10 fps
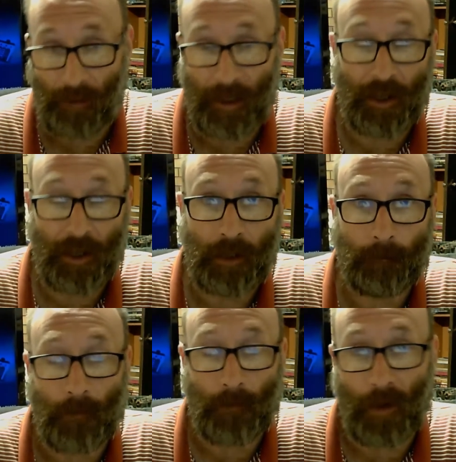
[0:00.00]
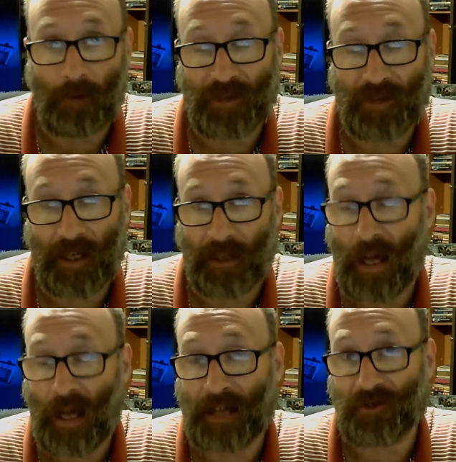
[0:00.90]
the beginning, it was a
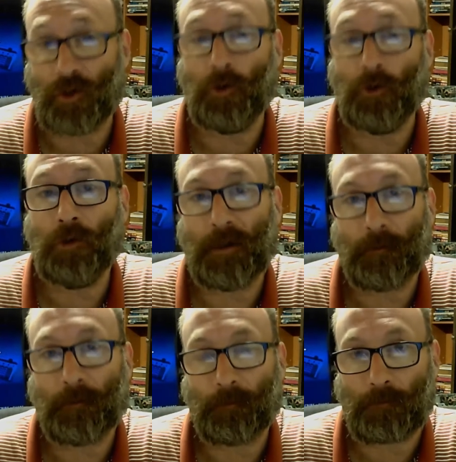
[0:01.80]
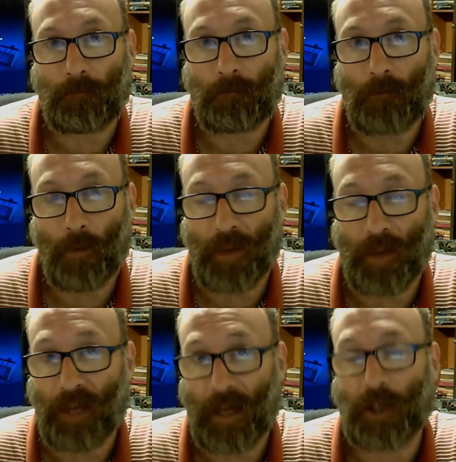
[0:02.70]
glass tube with
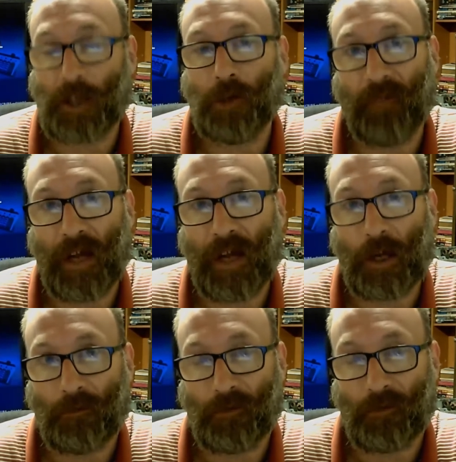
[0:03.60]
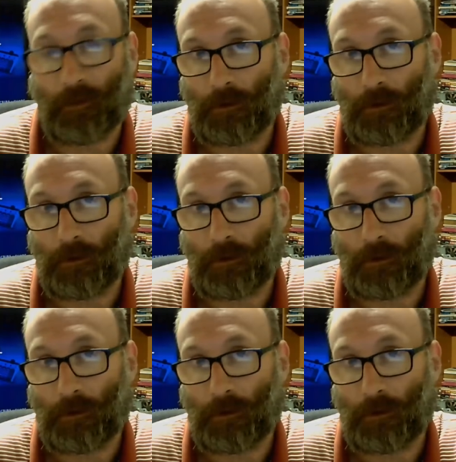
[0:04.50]
a vacuum valve